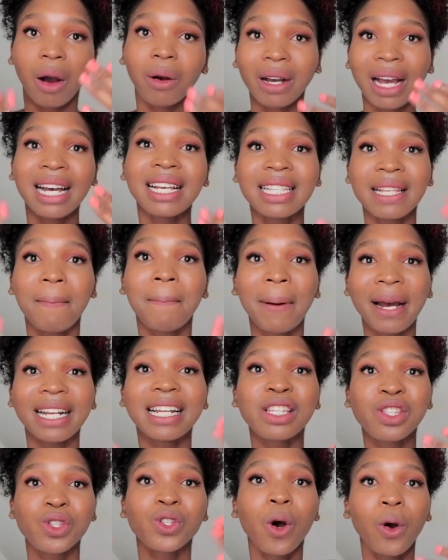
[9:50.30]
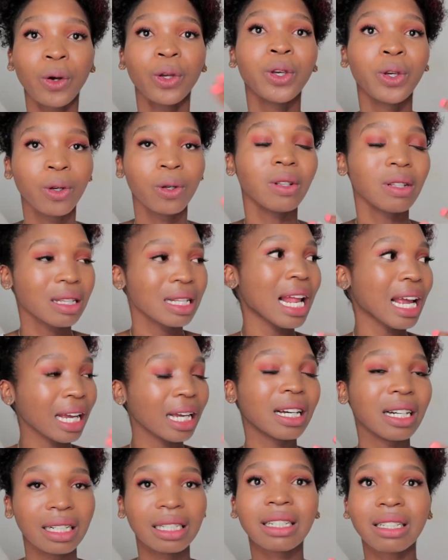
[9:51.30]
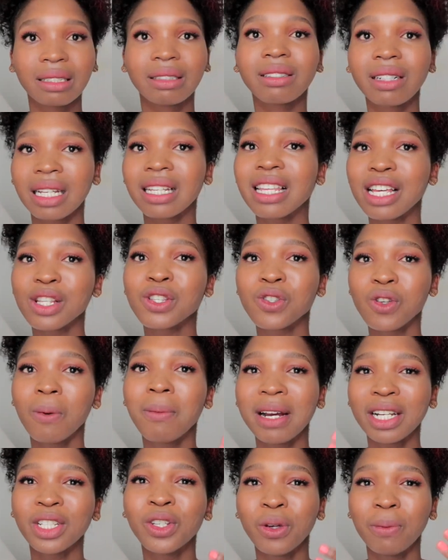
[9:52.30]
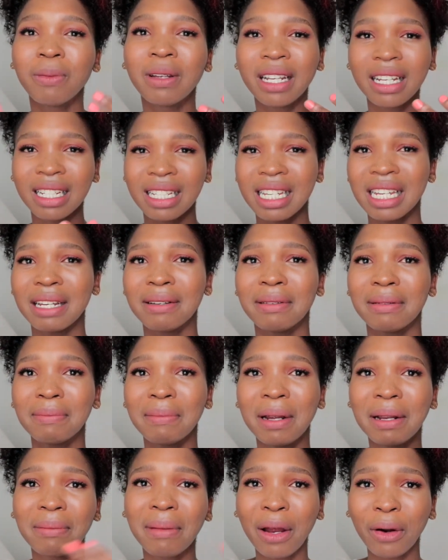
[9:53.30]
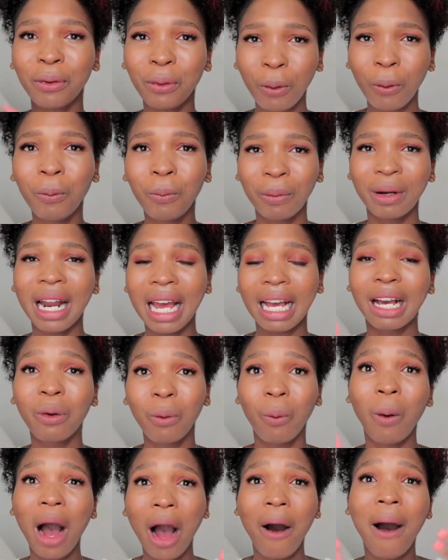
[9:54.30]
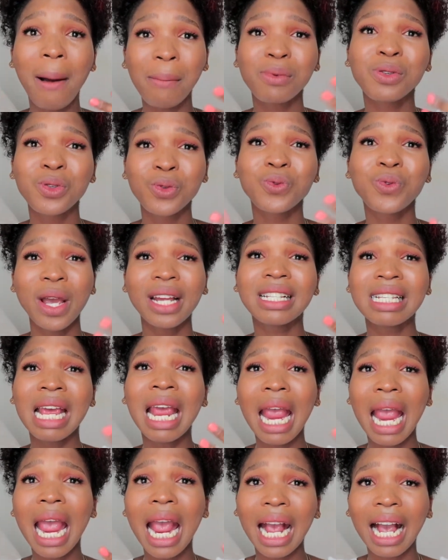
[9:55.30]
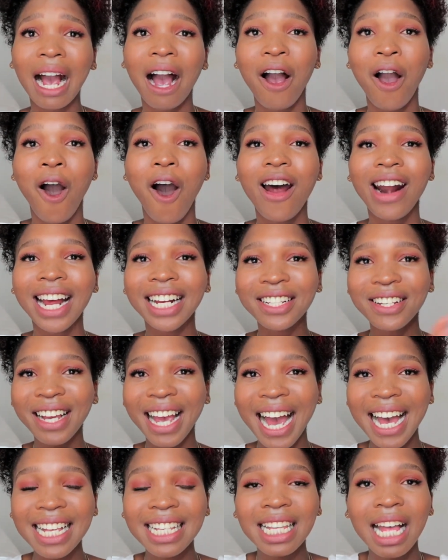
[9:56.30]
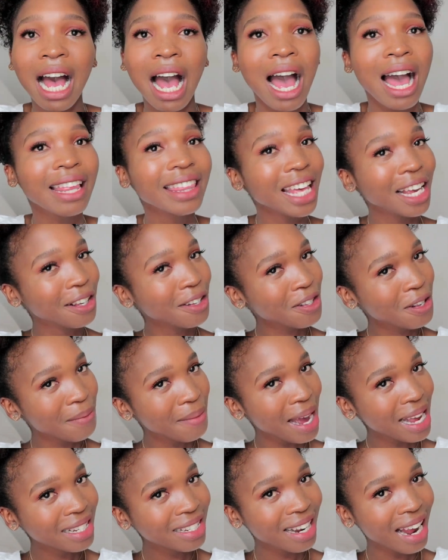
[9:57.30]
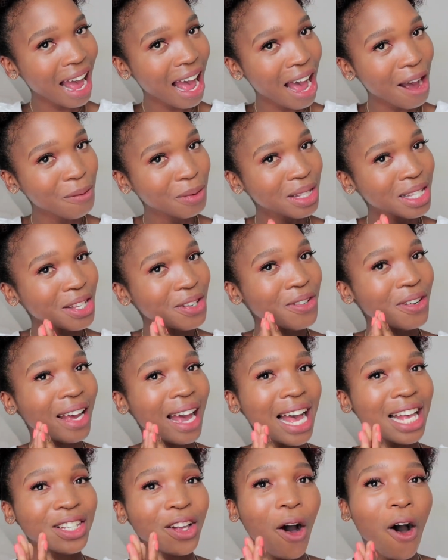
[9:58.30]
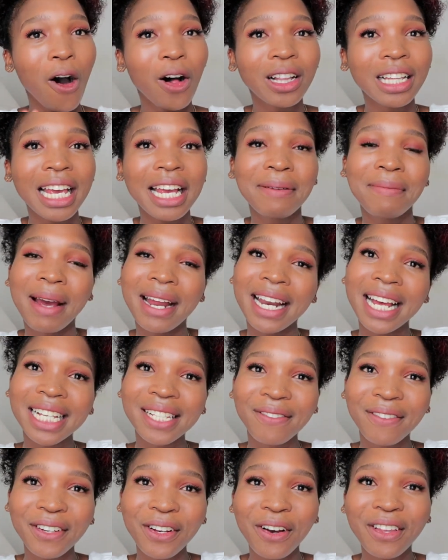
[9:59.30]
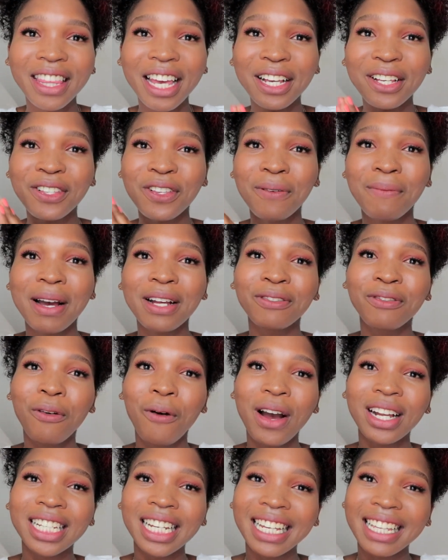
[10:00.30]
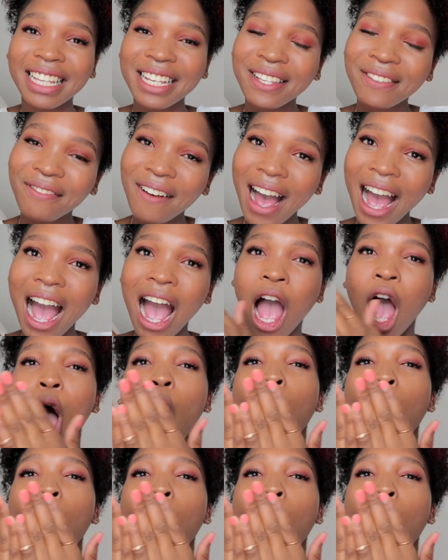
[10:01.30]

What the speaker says: guys, but it's so huge, like, there's so much humidity in my room. Like, wow, I'm sweating. All right, guys, thank you so much. I will see you guys all in my next video. Thank you so much for watching this far.